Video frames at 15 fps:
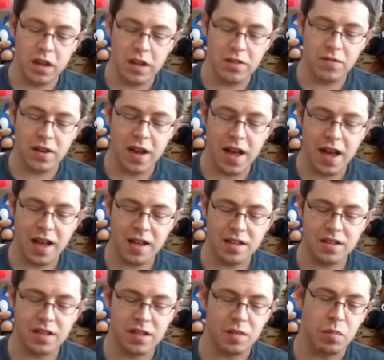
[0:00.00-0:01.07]
it even
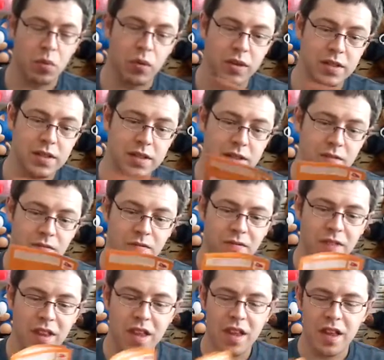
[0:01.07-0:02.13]
had the points,
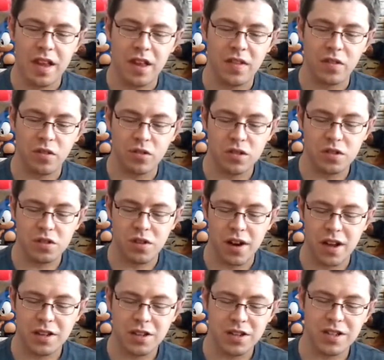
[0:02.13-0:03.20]
and they're
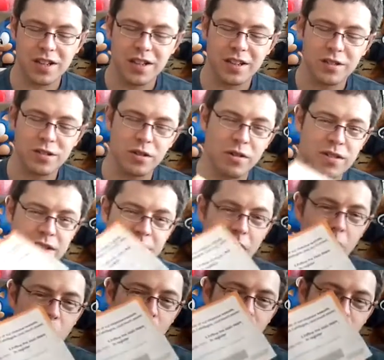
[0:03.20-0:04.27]
unscratched. So I was like,
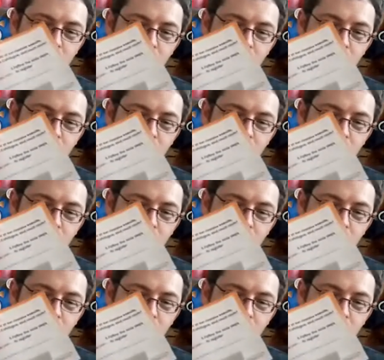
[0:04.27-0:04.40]
oh,